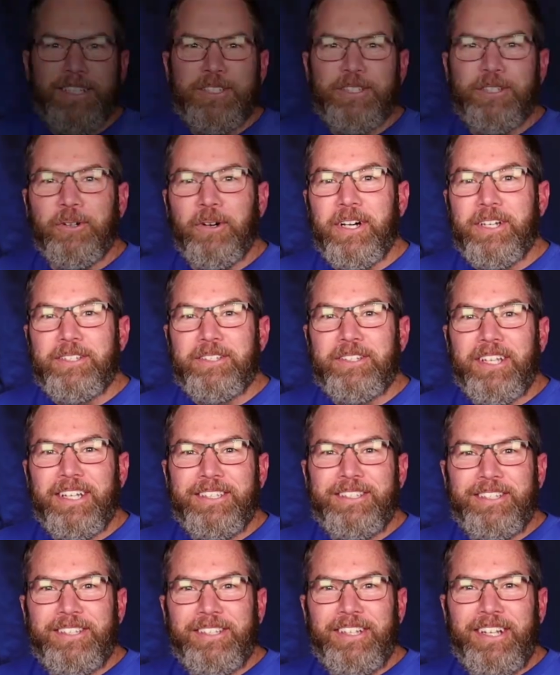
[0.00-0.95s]
So as
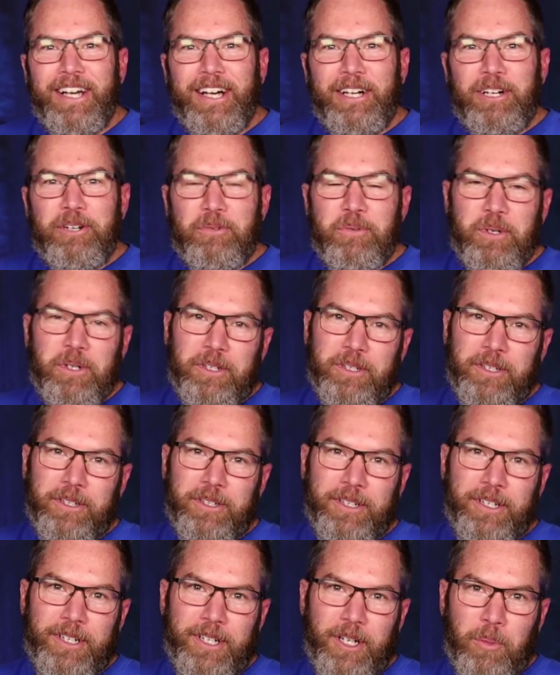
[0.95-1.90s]
Stacy and I
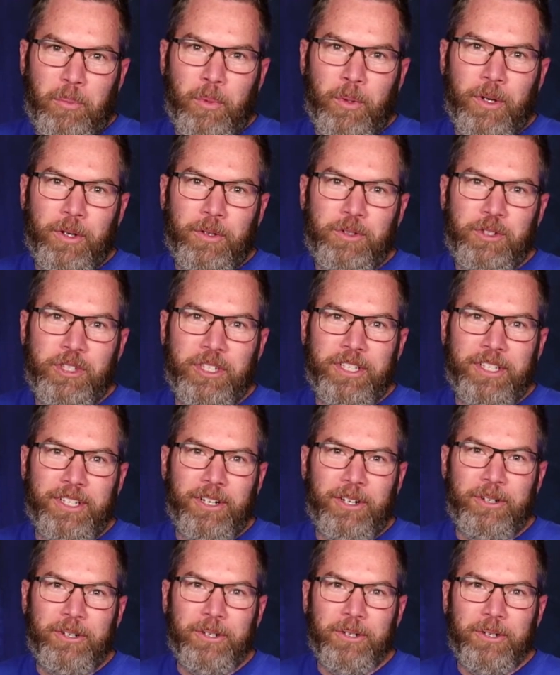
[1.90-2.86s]
were approaching
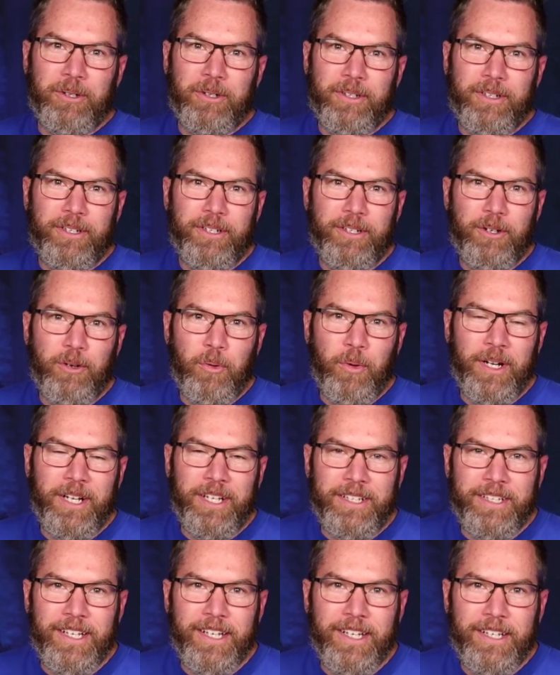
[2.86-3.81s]
our
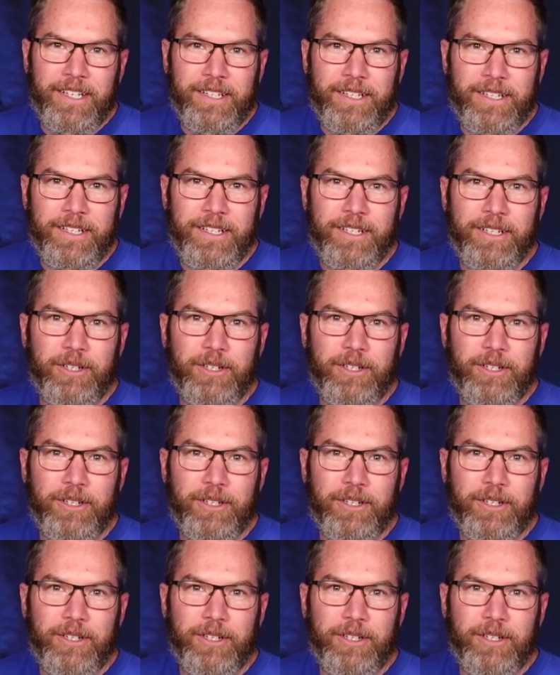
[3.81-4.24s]
wedding day,